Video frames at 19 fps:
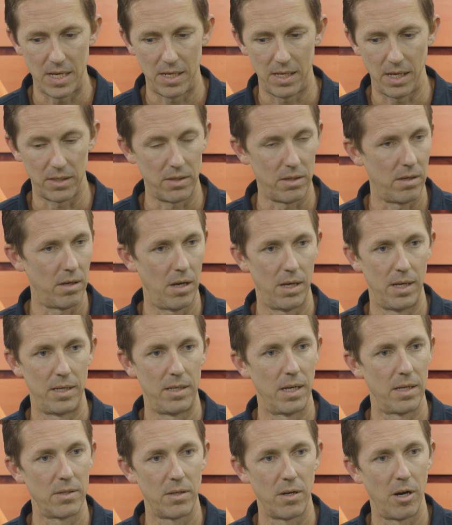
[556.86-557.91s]
It
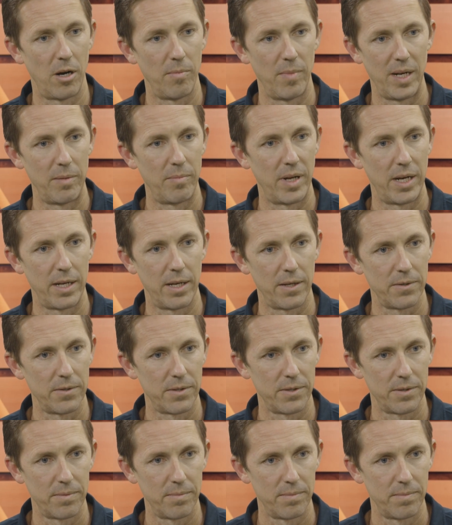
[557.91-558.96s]
doesn't harm anybody else.